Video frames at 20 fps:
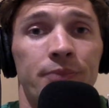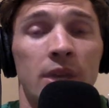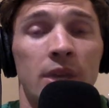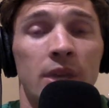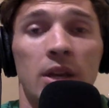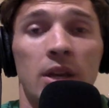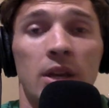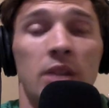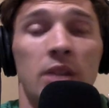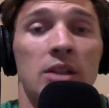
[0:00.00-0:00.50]

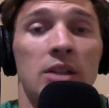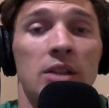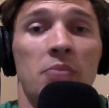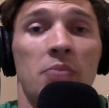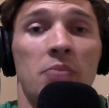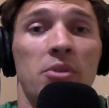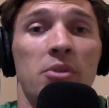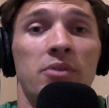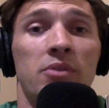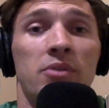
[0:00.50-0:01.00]
it's not
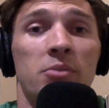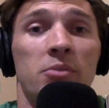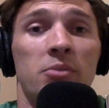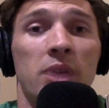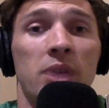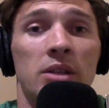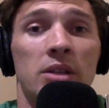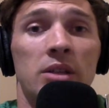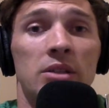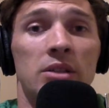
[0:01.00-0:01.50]
perfect
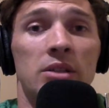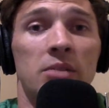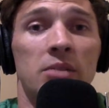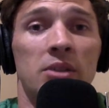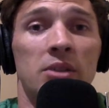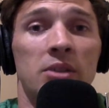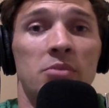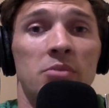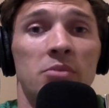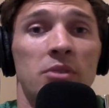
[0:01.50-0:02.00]
practice that
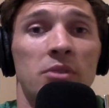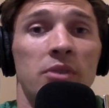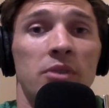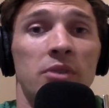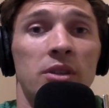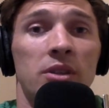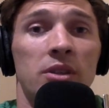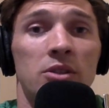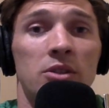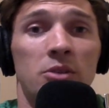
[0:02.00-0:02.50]
makes perfect,
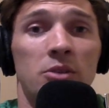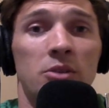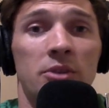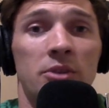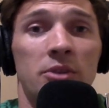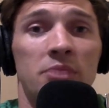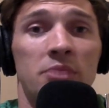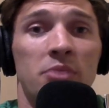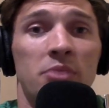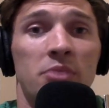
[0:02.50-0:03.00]
because
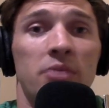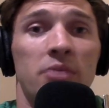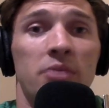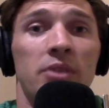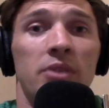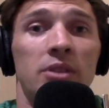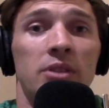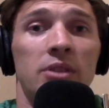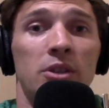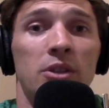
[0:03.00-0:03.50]
nobody's
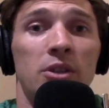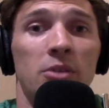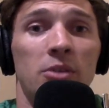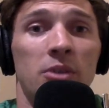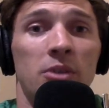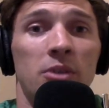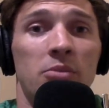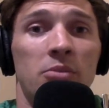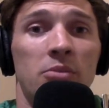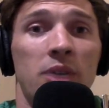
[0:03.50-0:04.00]
perfect and
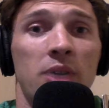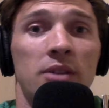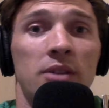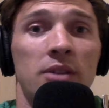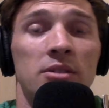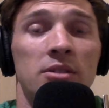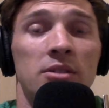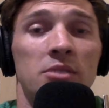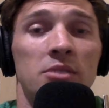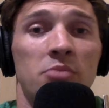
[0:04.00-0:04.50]
nobody
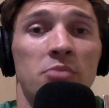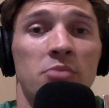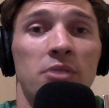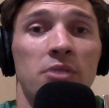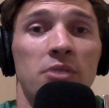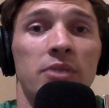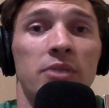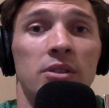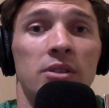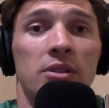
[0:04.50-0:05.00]
practices
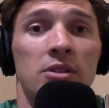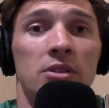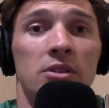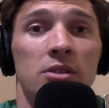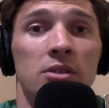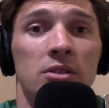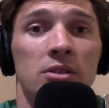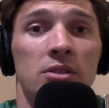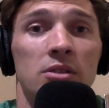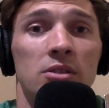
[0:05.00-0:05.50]
perfectly. So
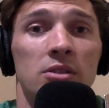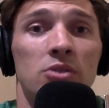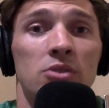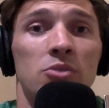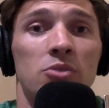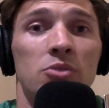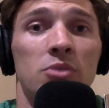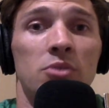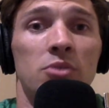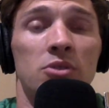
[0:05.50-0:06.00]
that's the
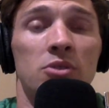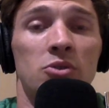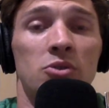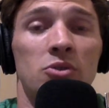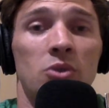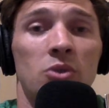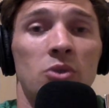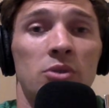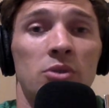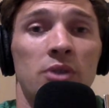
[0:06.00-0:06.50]
stupidest
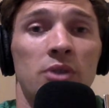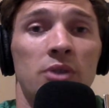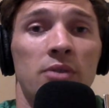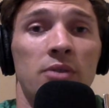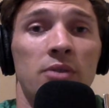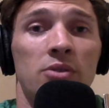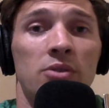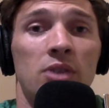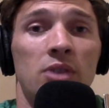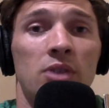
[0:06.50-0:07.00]
goal to
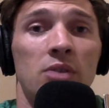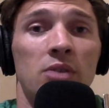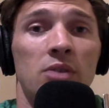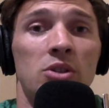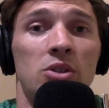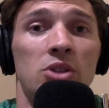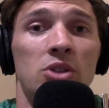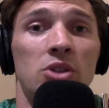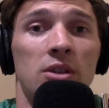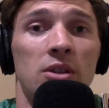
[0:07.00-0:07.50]
ever try to
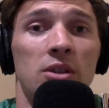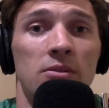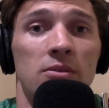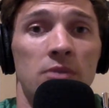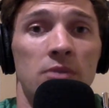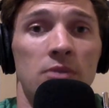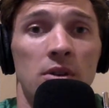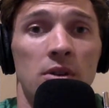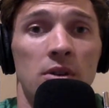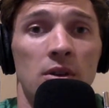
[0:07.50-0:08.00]
achieve.
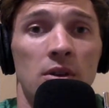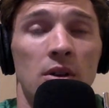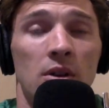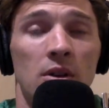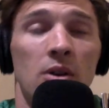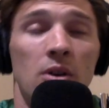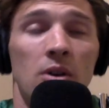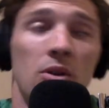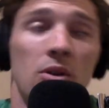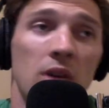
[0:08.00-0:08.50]

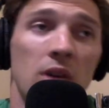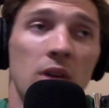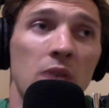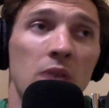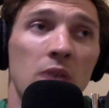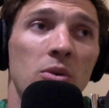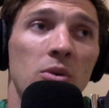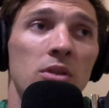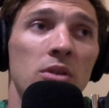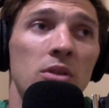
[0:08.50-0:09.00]
Okay,
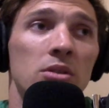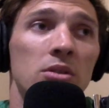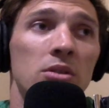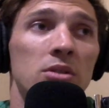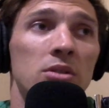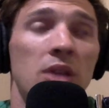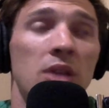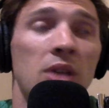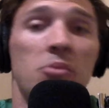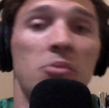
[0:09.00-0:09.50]
well,
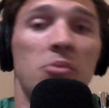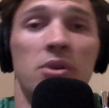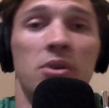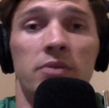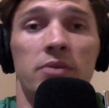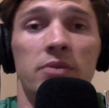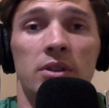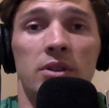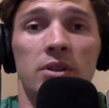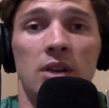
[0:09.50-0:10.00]
it's not
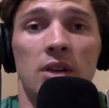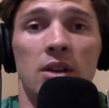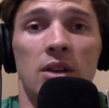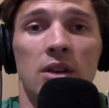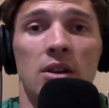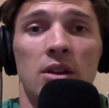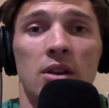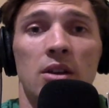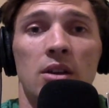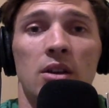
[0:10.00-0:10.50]
perfect. I
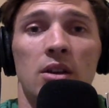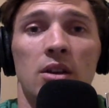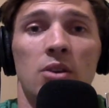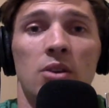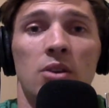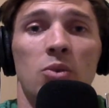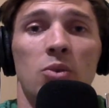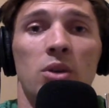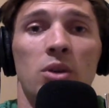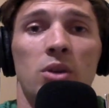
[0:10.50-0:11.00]

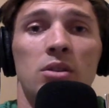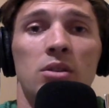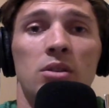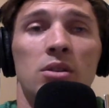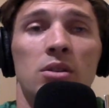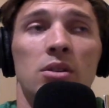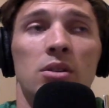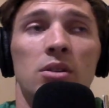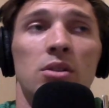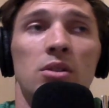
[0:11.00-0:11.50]
know one
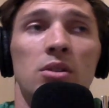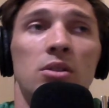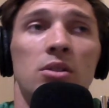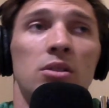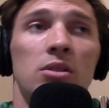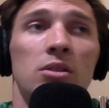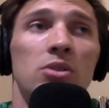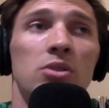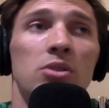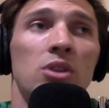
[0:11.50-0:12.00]

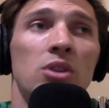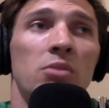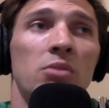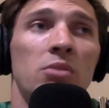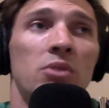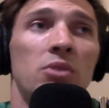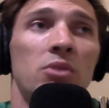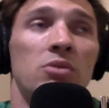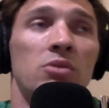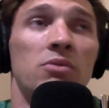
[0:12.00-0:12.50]

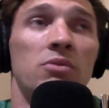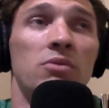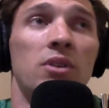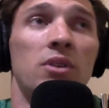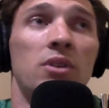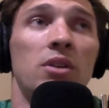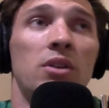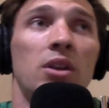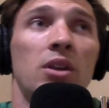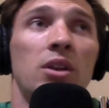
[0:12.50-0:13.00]
gentleman who's
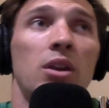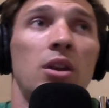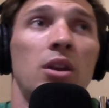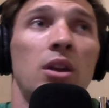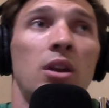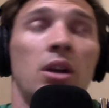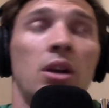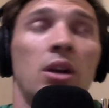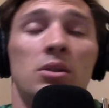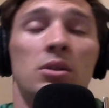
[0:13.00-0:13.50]
very
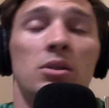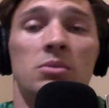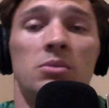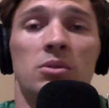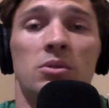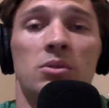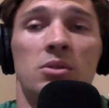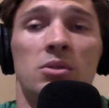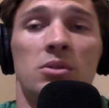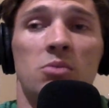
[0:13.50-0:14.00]
knowledgeable
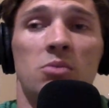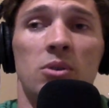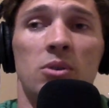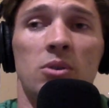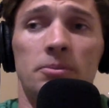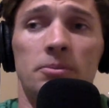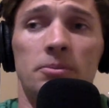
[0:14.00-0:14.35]
in the sport,